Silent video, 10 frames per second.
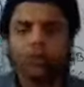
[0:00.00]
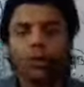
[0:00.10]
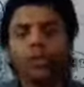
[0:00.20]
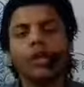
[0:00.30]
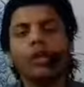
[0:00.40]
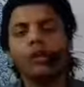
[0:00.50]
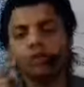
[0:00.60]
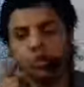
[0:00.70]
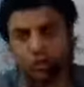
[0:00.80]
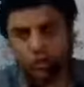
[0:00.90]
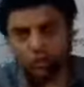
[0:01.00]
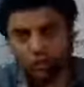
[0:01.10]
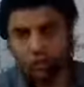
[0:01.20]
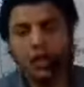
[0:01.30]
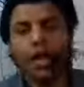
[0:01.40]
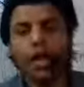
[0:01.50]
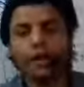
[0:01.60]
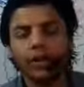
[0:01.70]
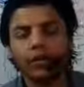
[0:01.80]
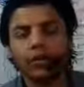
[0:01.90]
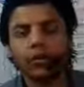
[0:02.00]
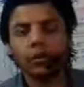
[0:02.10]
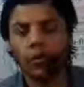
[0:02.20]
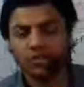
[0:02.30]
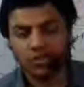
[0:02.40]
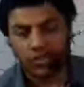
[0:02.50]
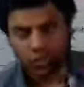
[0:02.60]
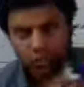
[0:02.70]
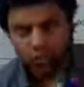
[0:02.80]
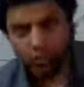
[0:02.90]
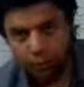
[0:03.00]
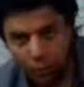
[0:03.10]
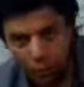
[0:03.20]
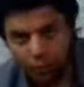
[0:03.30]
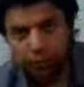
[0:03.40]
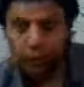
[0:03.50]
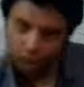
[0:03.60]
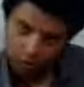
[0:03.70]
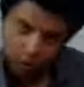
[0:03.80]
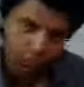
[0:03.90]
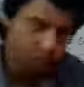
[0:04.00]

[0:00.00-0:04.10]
Okay, so stay tuned and continue to watch the rest of the video. Thank you so